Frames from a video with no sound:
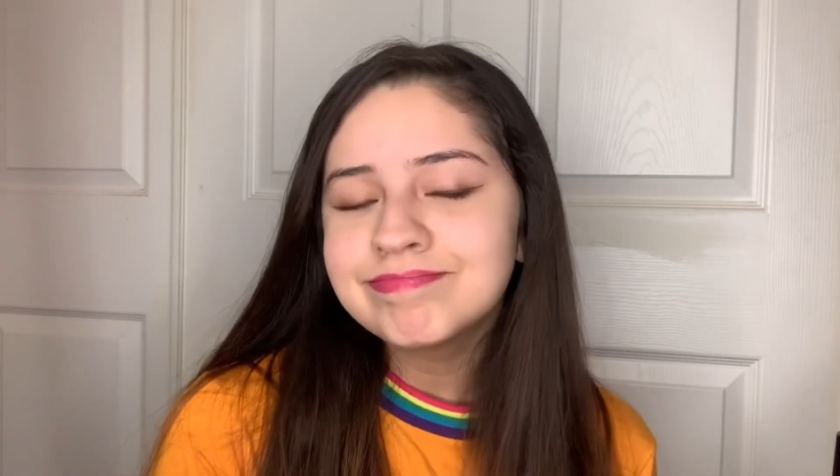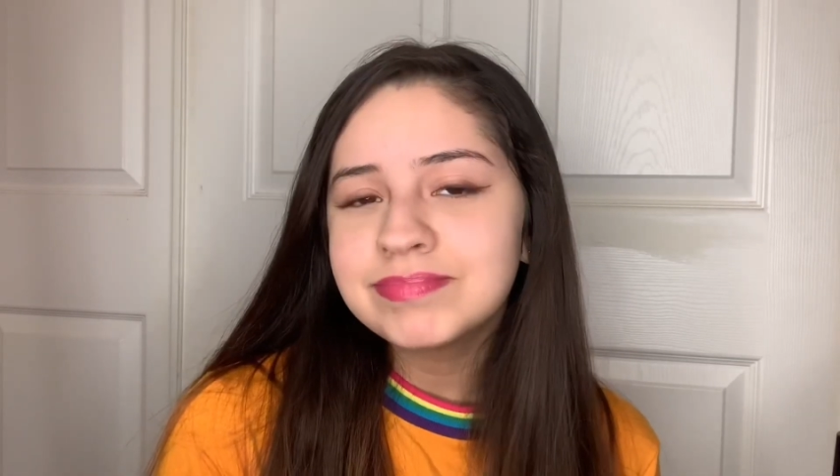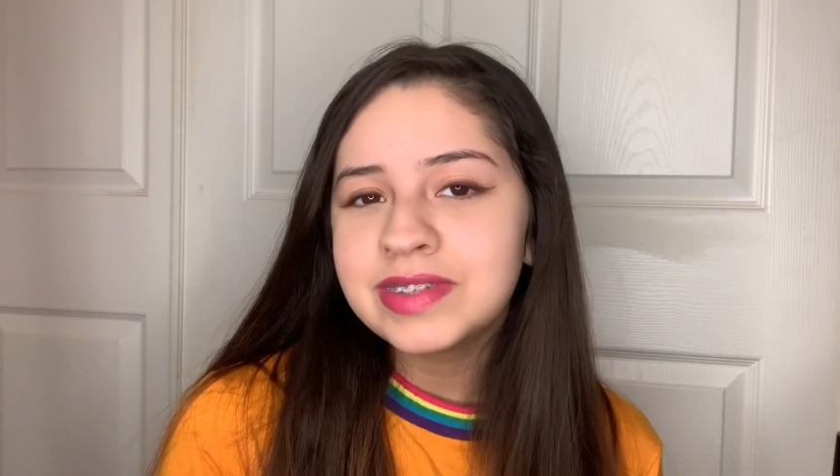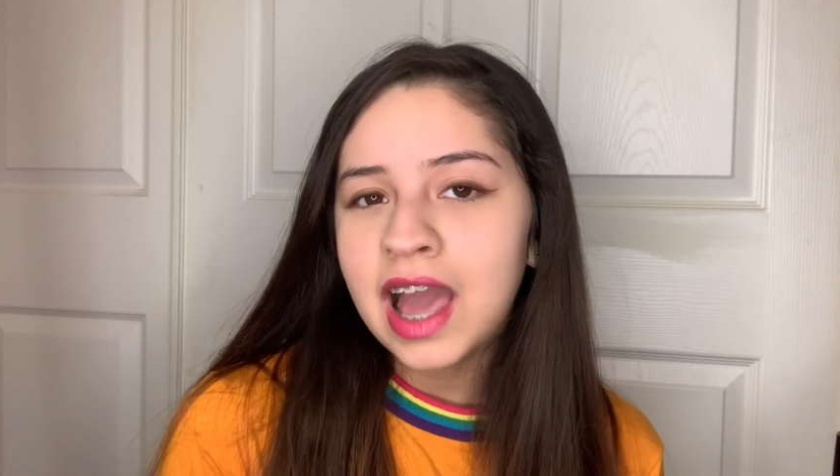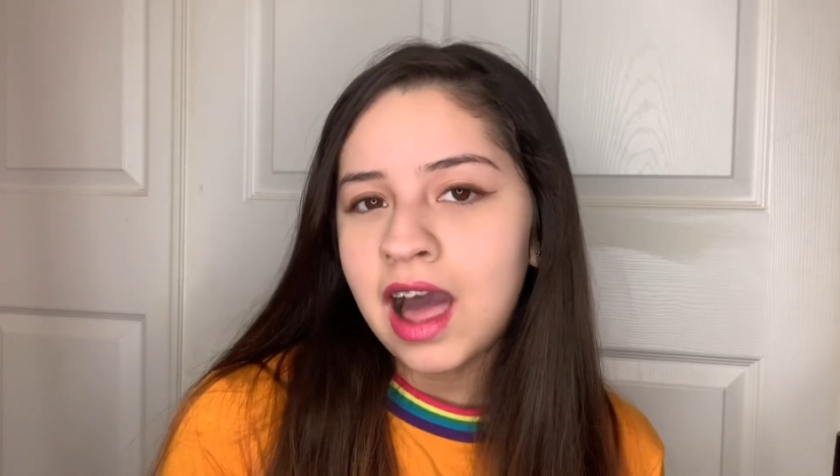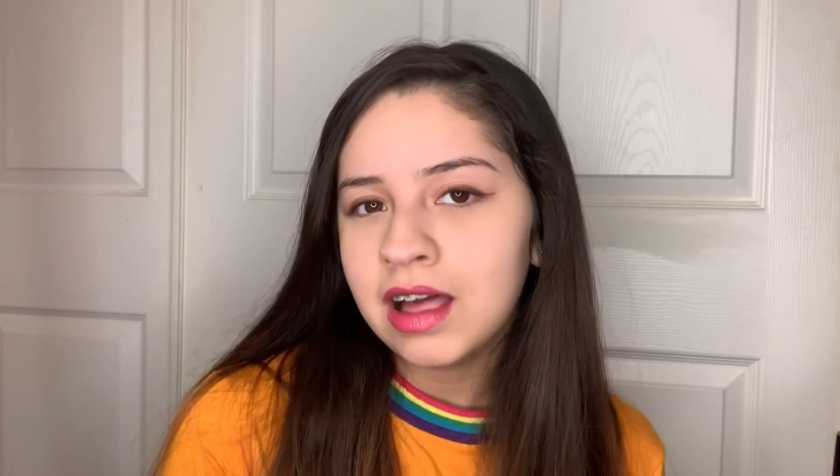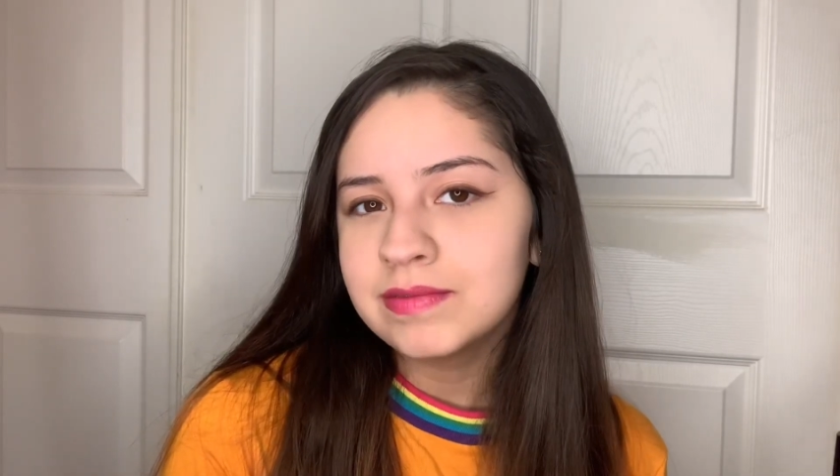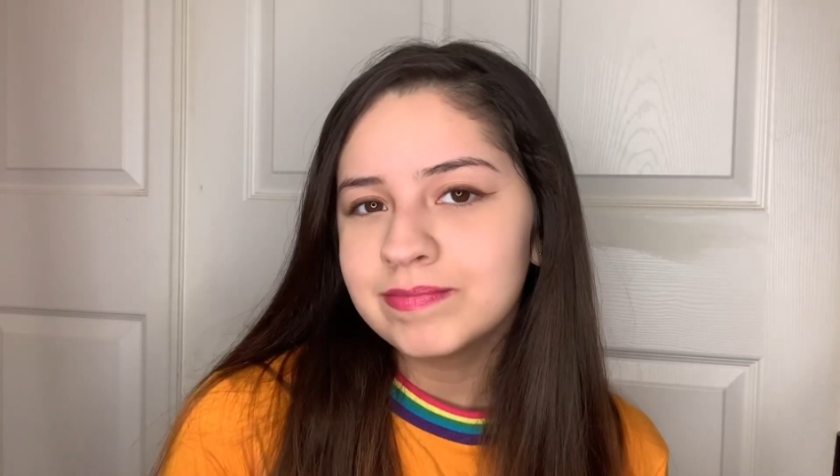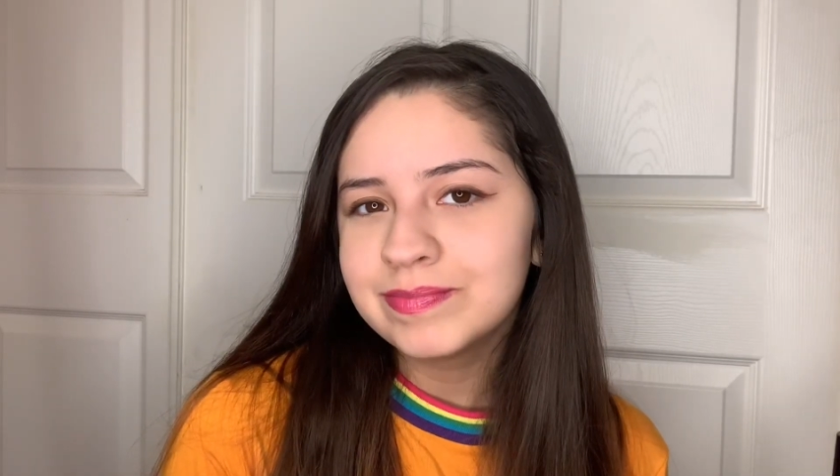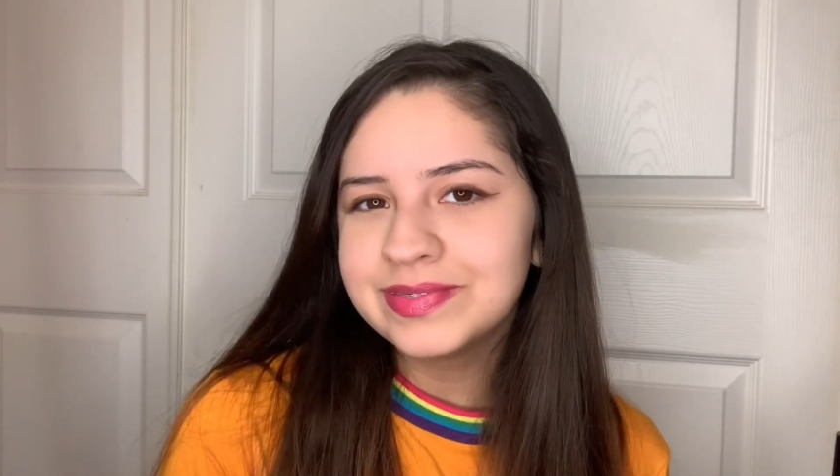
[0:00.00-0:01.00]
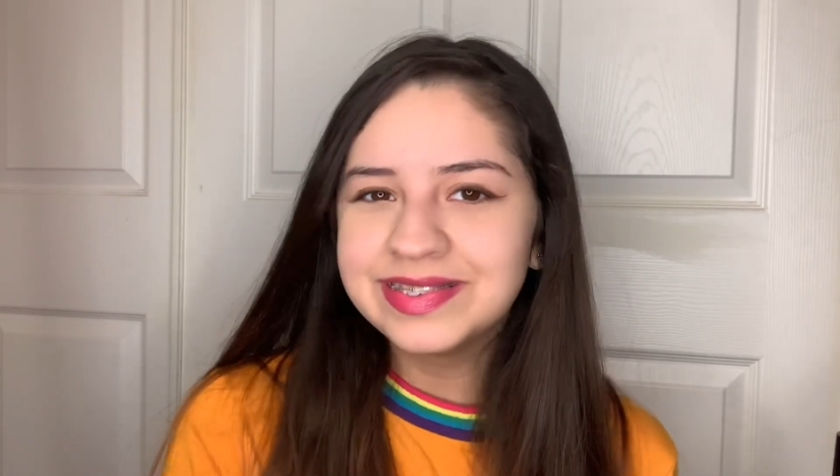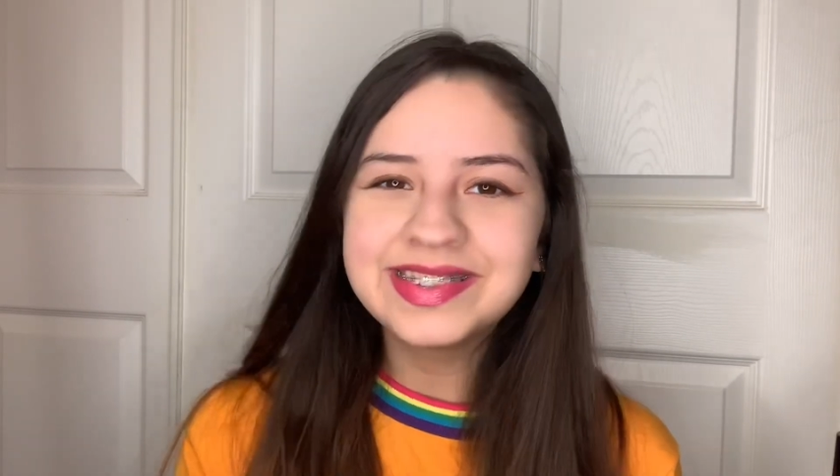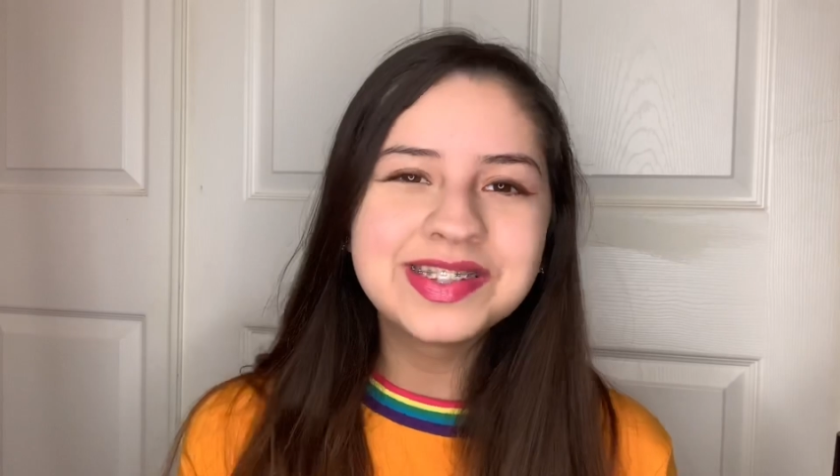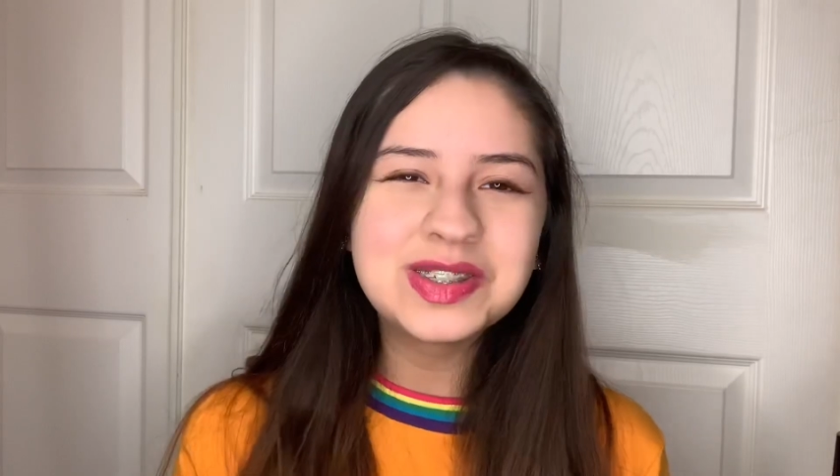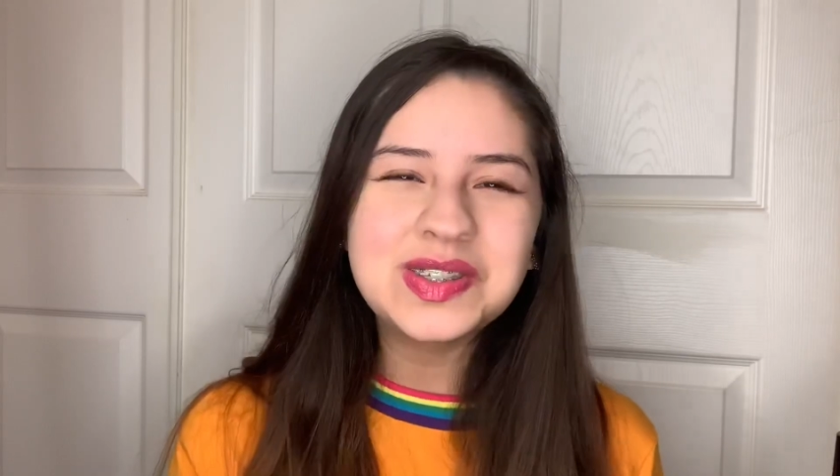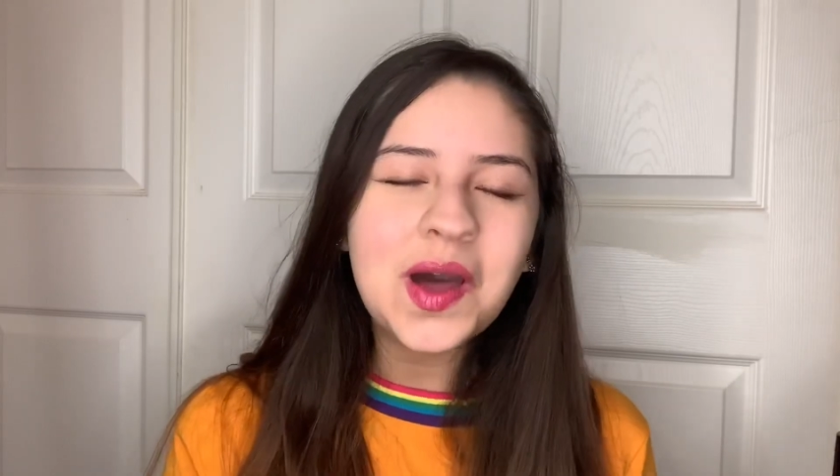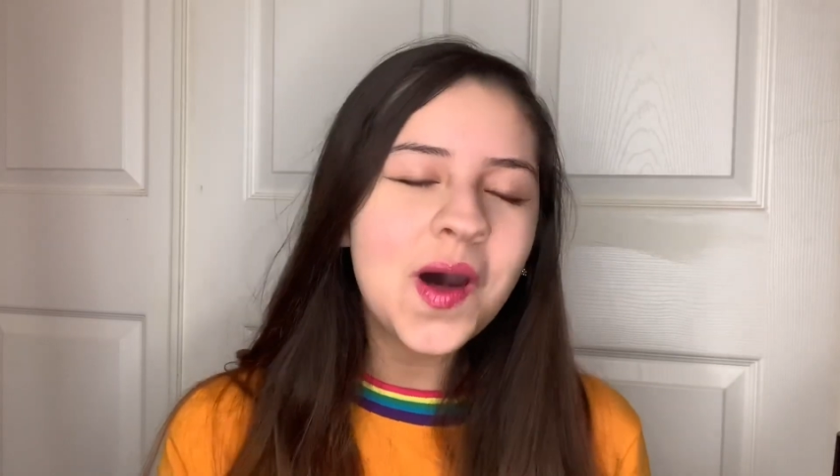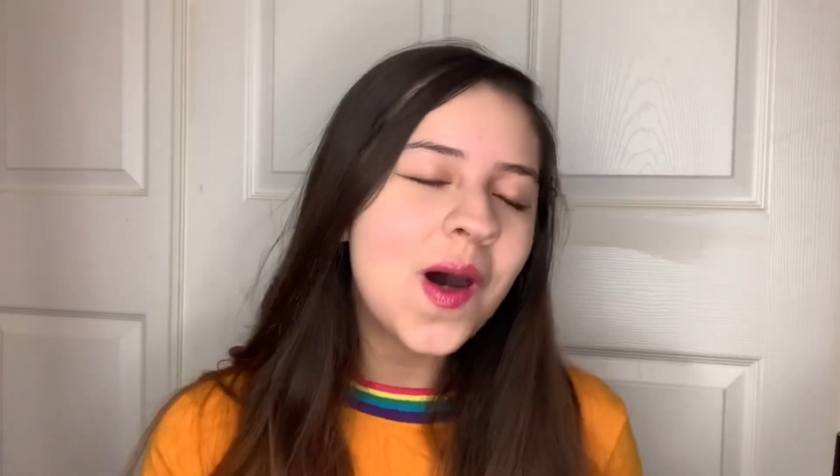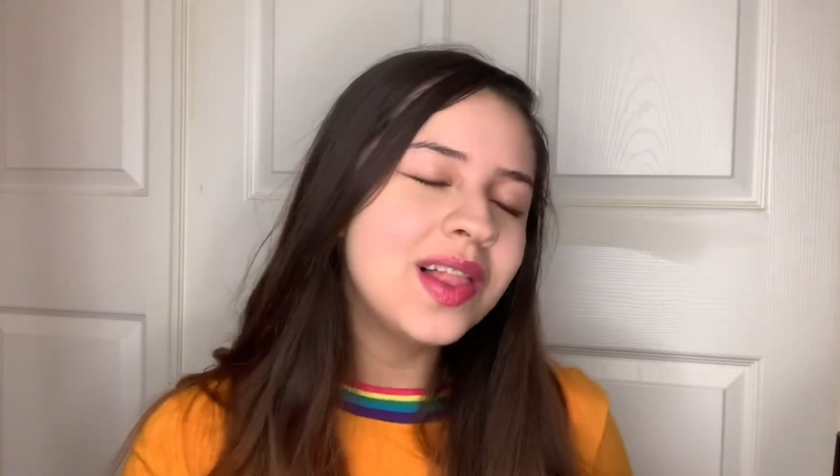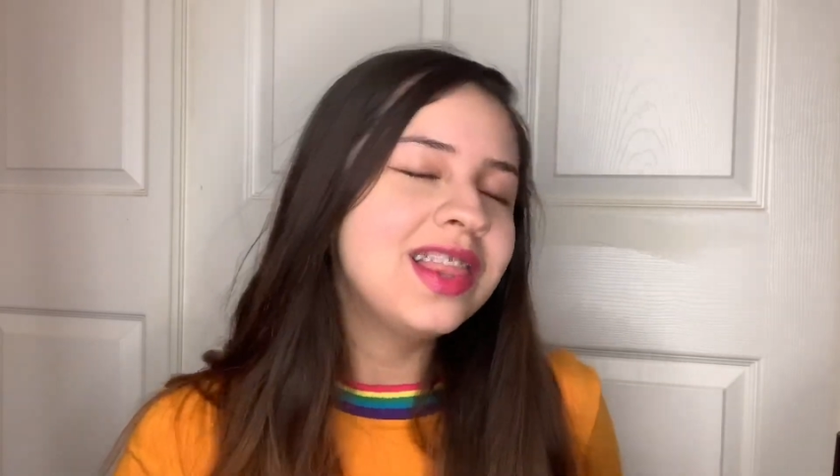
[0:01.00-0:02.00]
Yeah. So